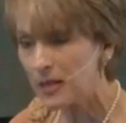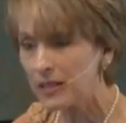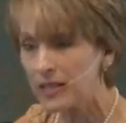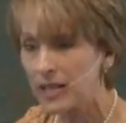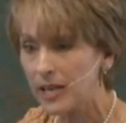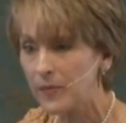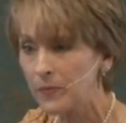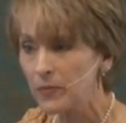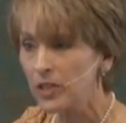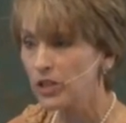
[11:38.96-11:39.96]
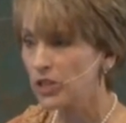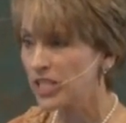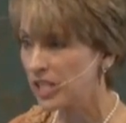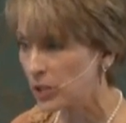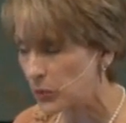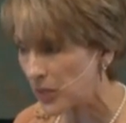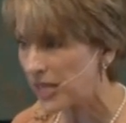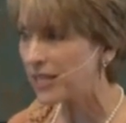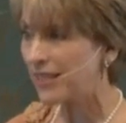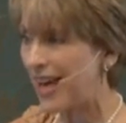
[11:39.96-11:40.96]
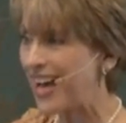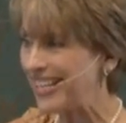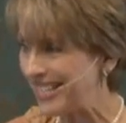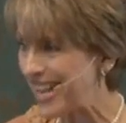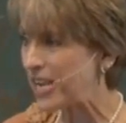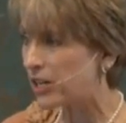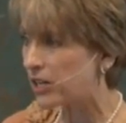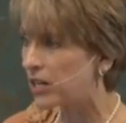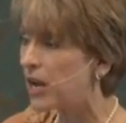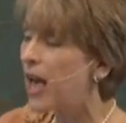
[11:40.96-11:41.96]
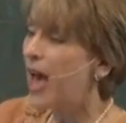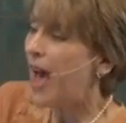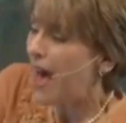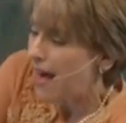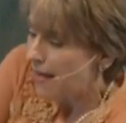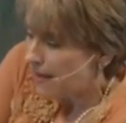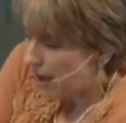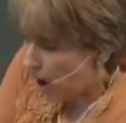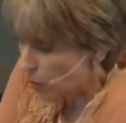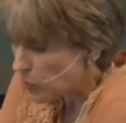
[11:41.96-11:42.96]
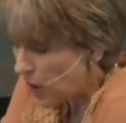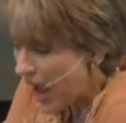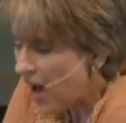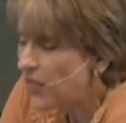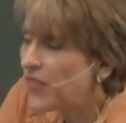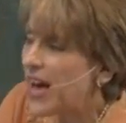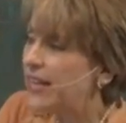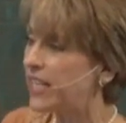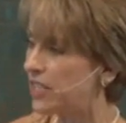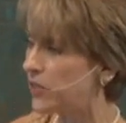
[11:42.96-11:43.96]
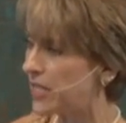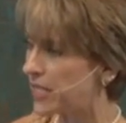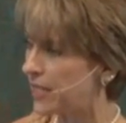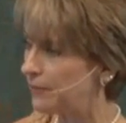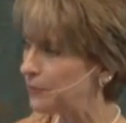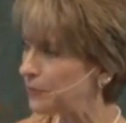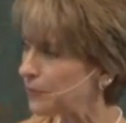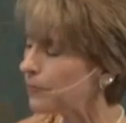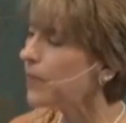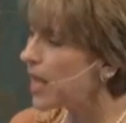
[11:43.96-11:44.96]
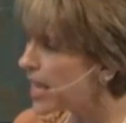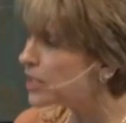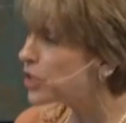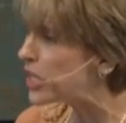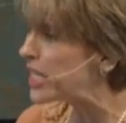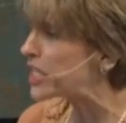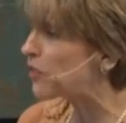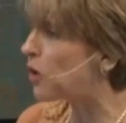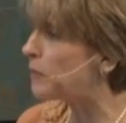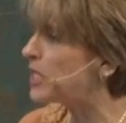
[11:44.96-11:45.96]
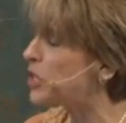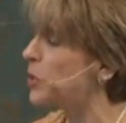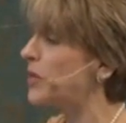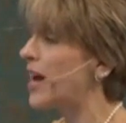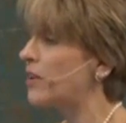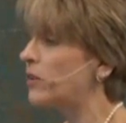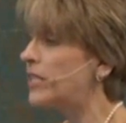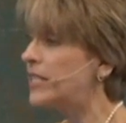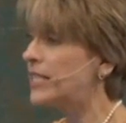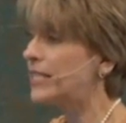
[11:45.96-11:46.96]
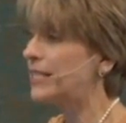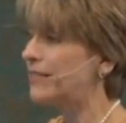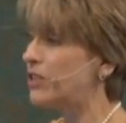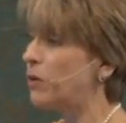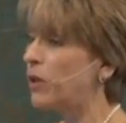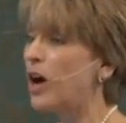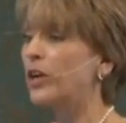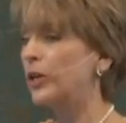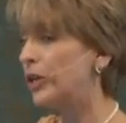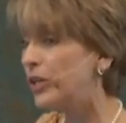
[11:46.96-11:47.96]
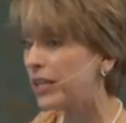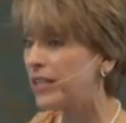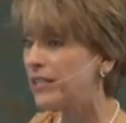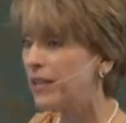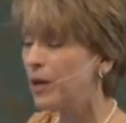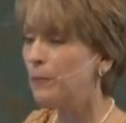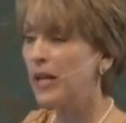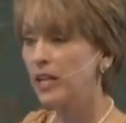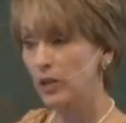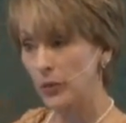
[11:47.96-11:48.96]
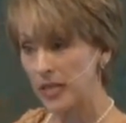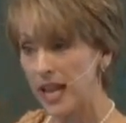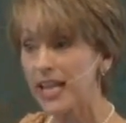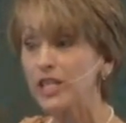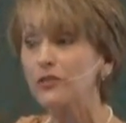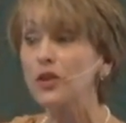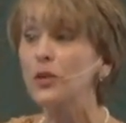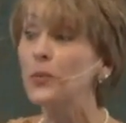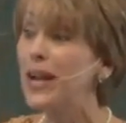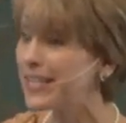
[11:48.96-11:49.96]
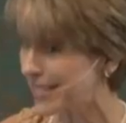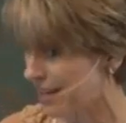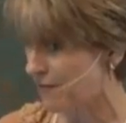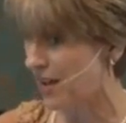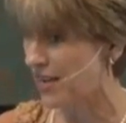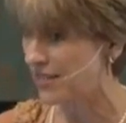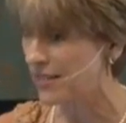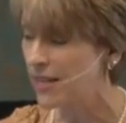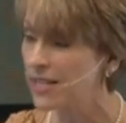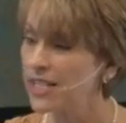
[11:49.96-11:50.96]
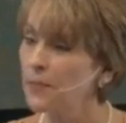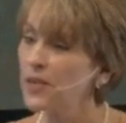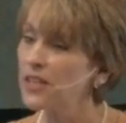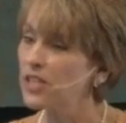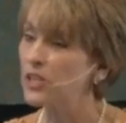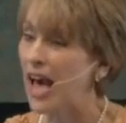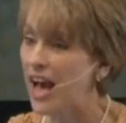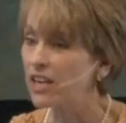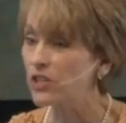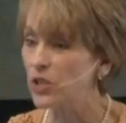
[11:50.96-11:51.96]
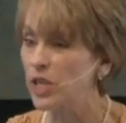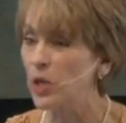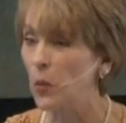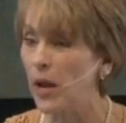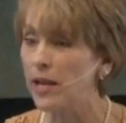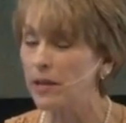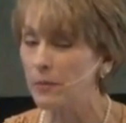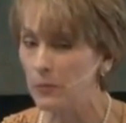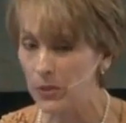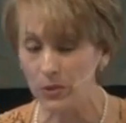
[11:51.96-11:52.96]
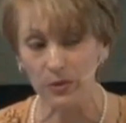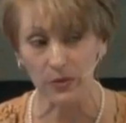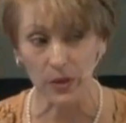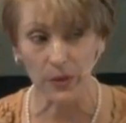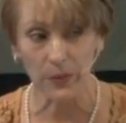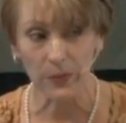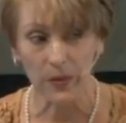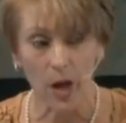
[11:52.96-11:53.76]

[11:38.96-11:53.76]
ability to secrete that nacre around that irritant and transform it so not only does it no longer hurt it, but it creates for the rest of us something that's actually quite beautiful.